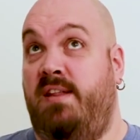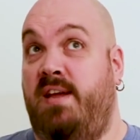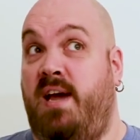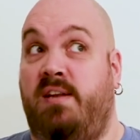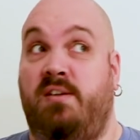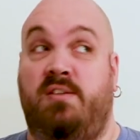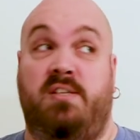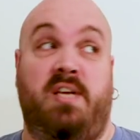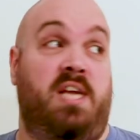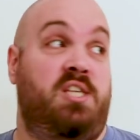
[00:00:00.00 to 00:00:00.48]

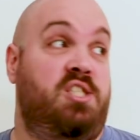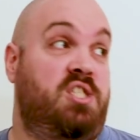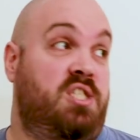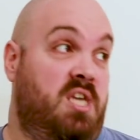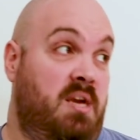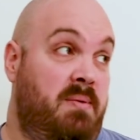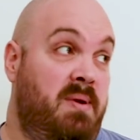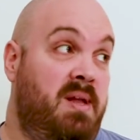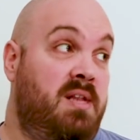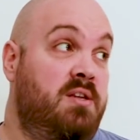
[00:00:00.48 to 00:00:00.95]
that an
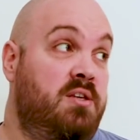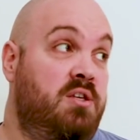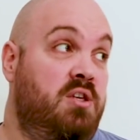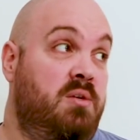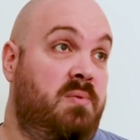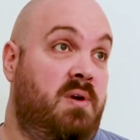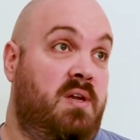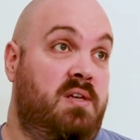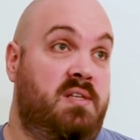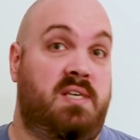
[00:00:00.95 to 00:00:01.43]
HTML
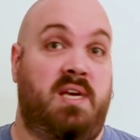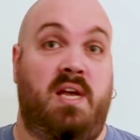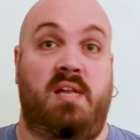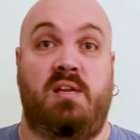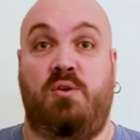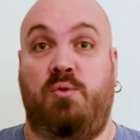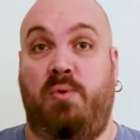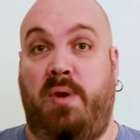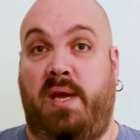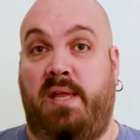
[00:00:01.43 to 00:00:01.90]
document
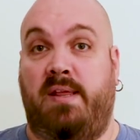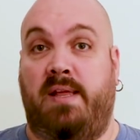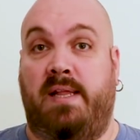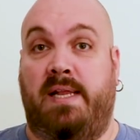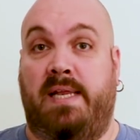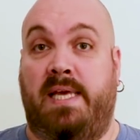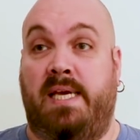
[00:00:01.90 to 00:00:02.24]
can create a